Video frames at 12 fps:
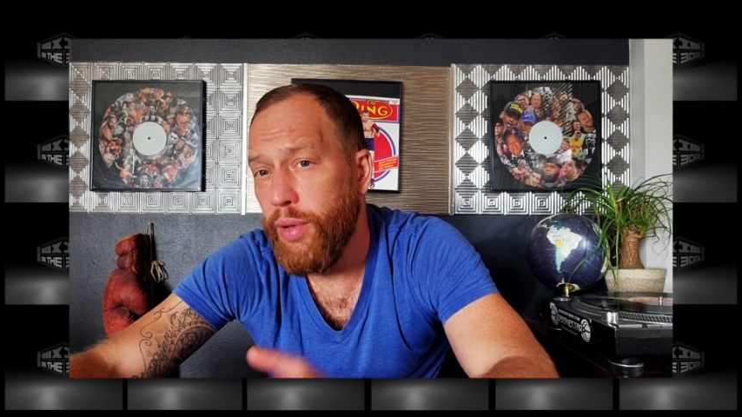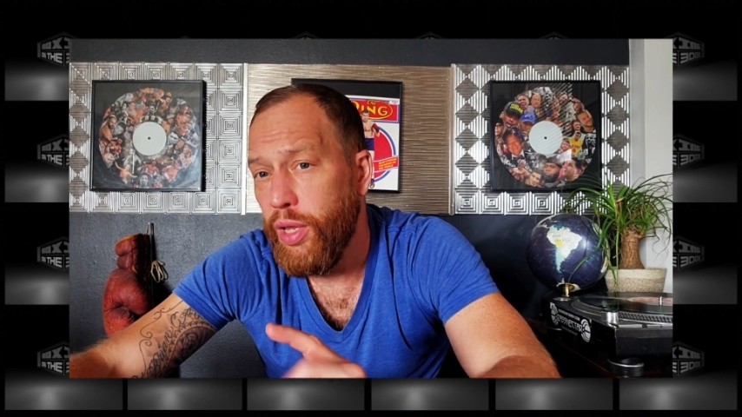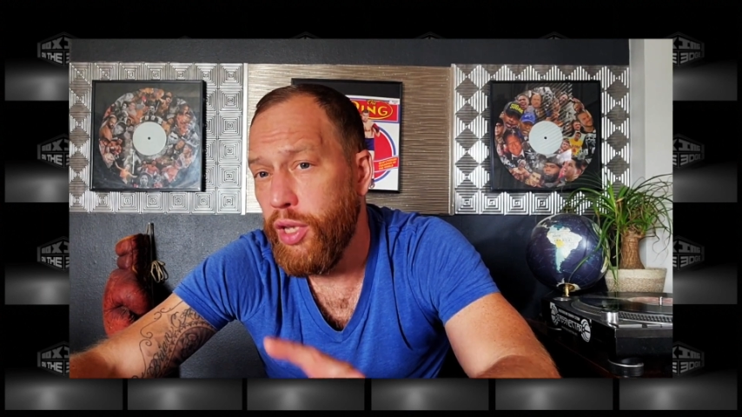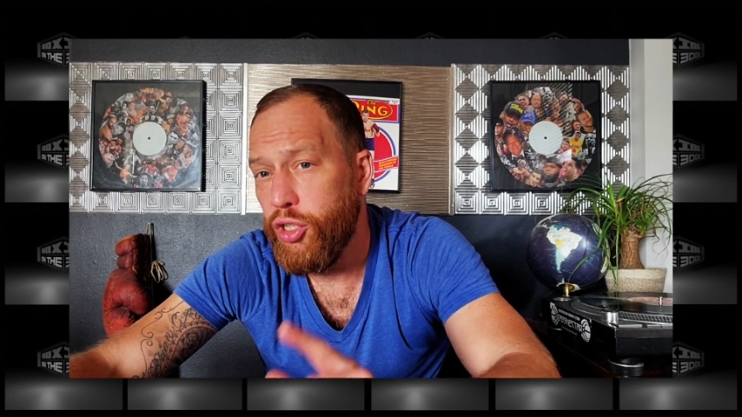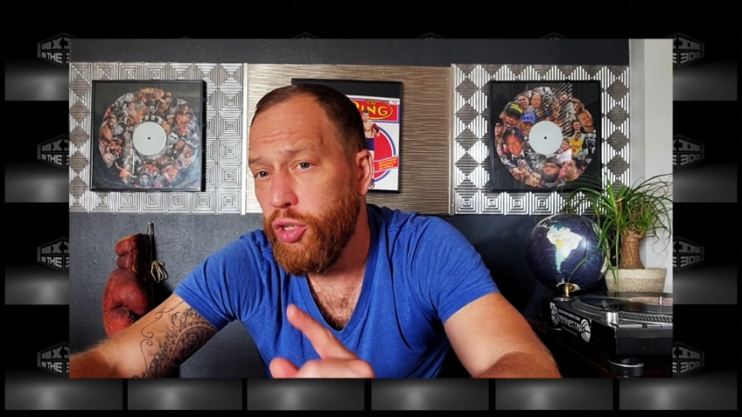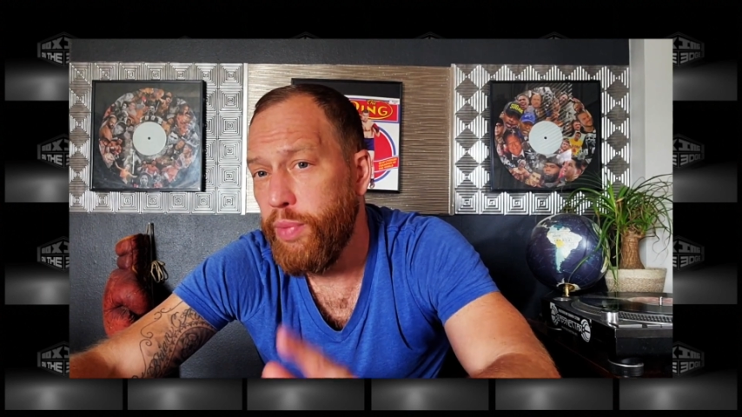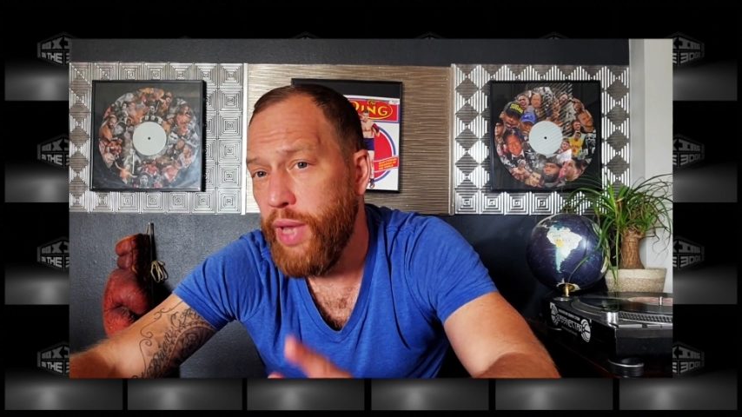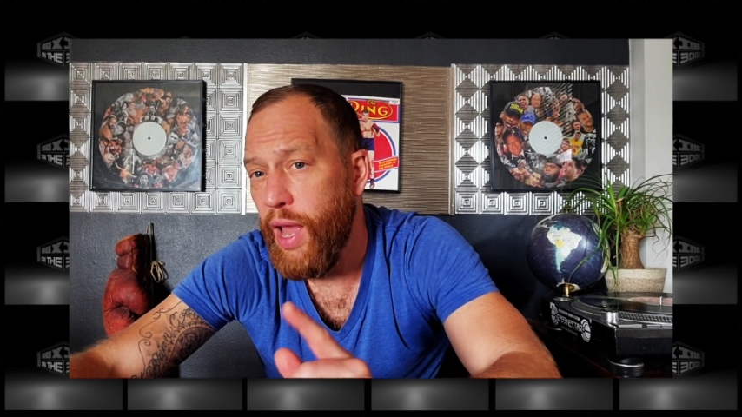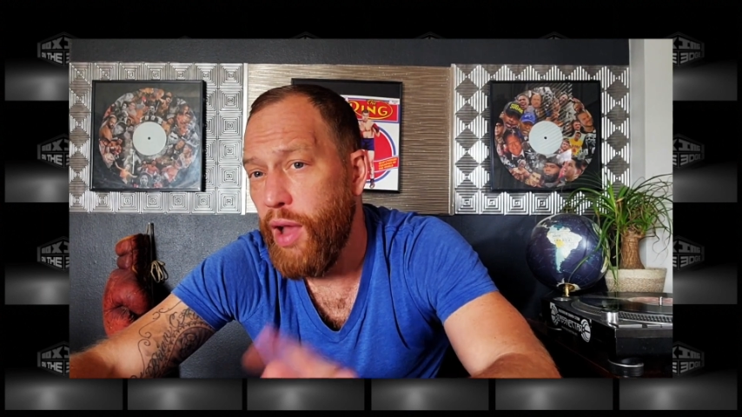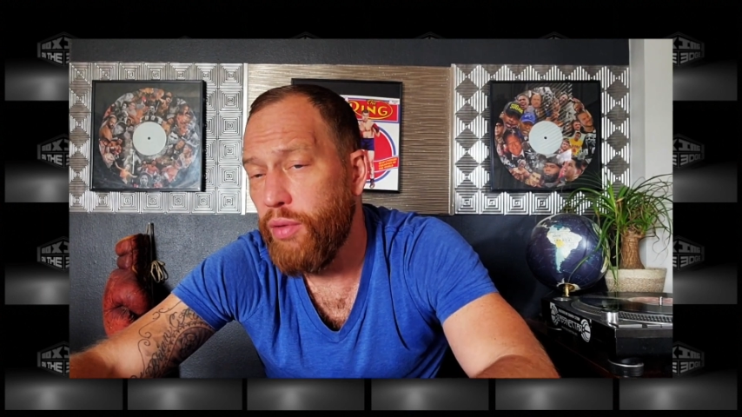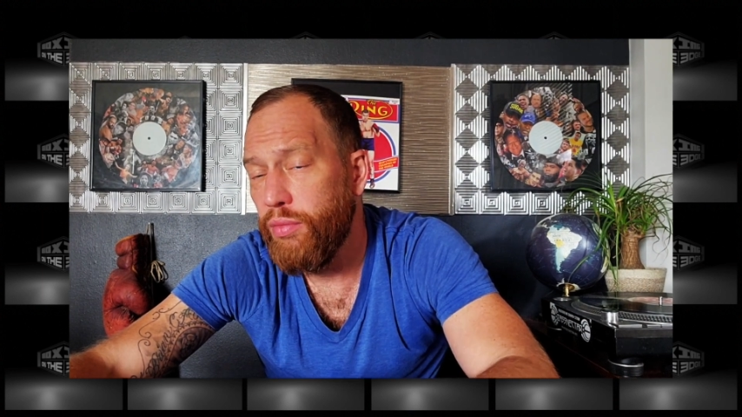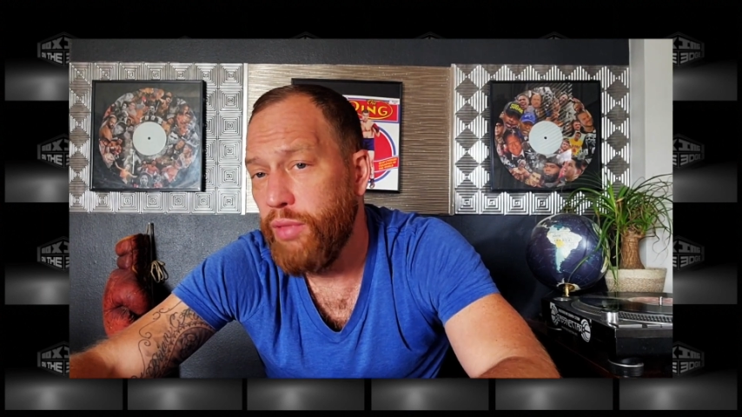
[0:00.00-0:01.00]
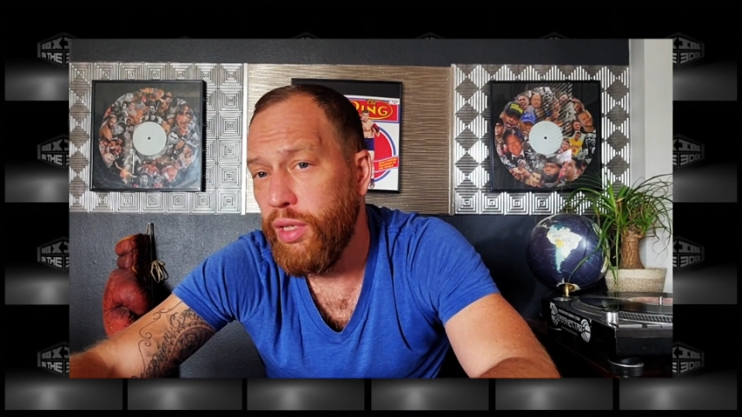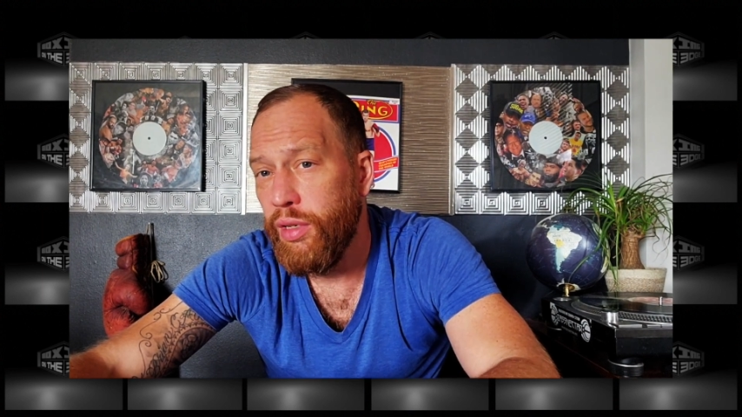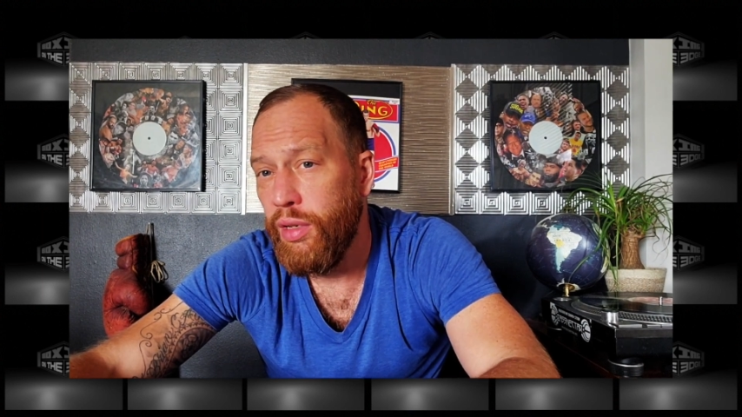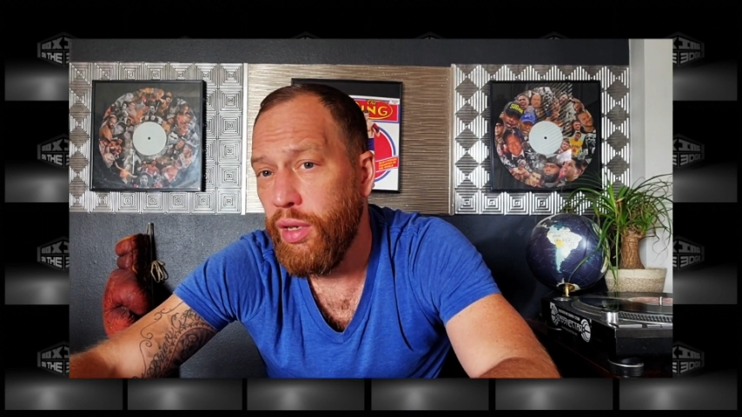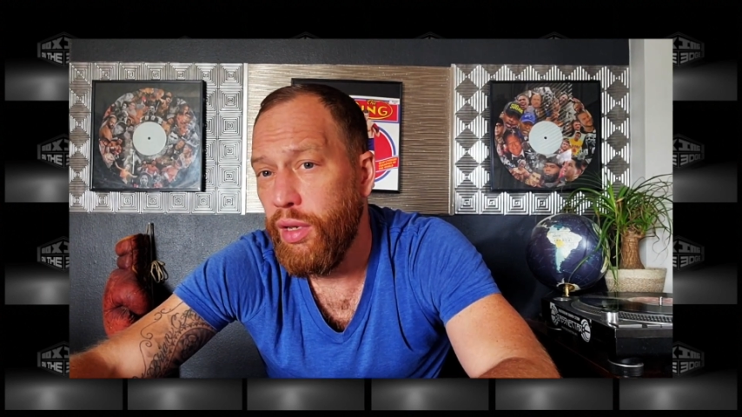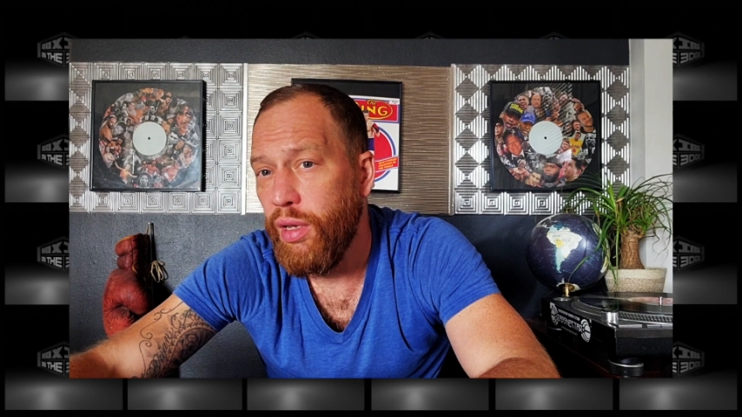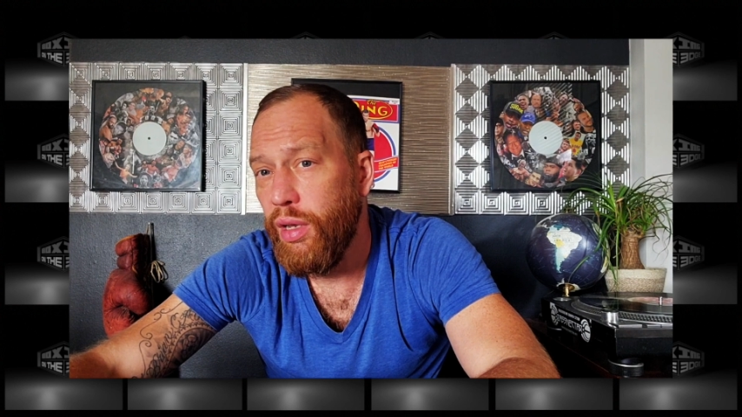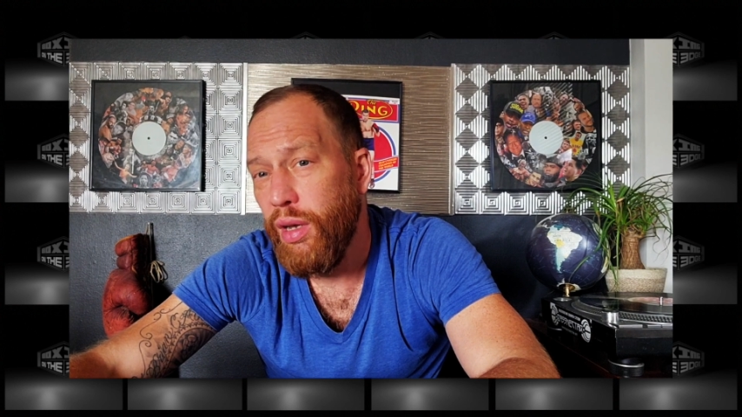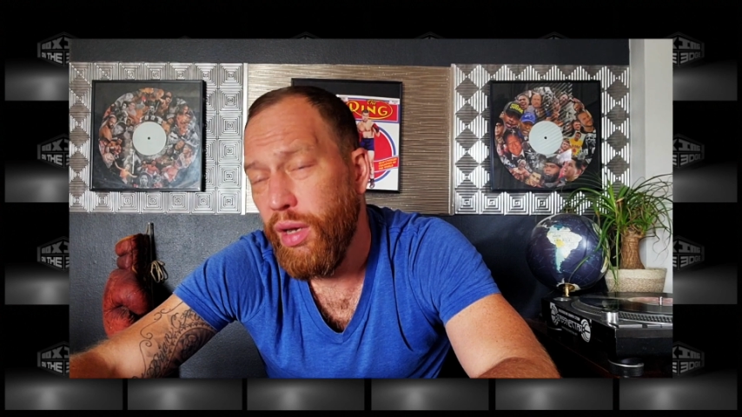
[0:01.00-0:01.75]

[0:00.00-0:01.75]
but that should be out in the,